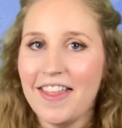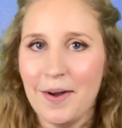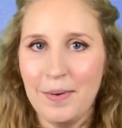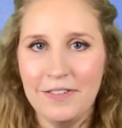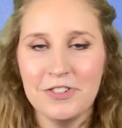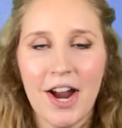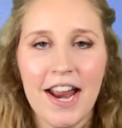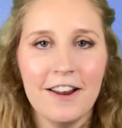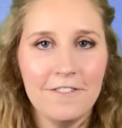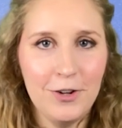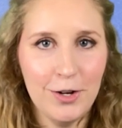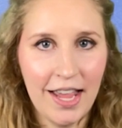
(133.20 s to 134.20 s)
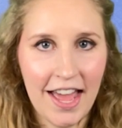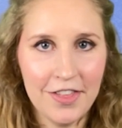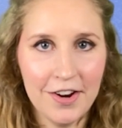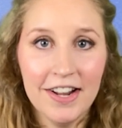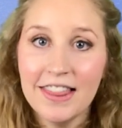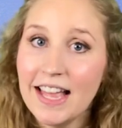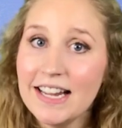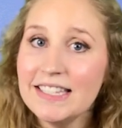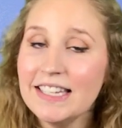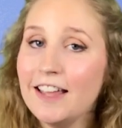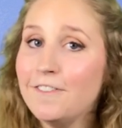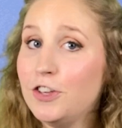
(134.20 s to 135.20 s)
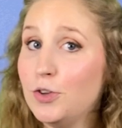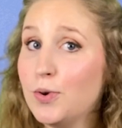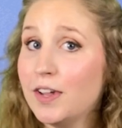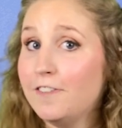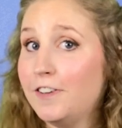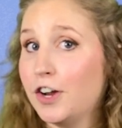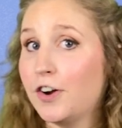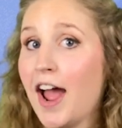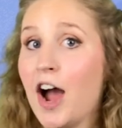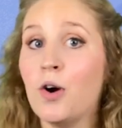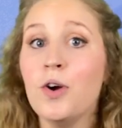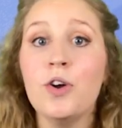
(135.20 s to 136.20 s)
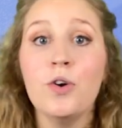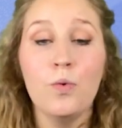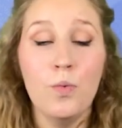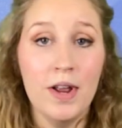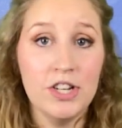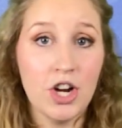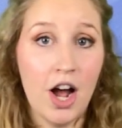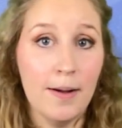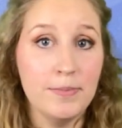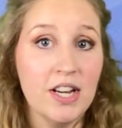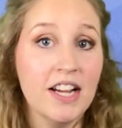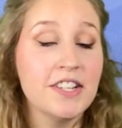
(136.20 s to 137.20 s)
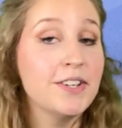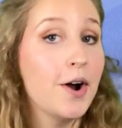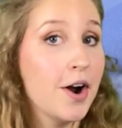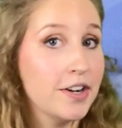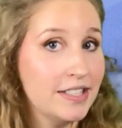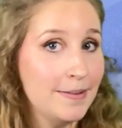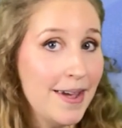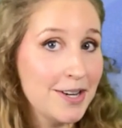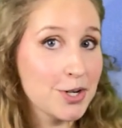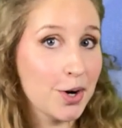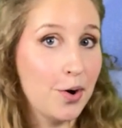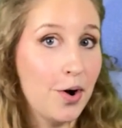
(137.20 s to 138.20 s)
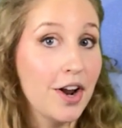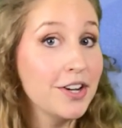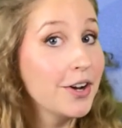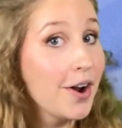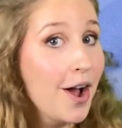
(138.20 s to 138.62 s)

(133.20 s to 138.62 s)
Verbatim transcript: that we've tried a few together, let's see if you can figure out which objects are symmetrical on your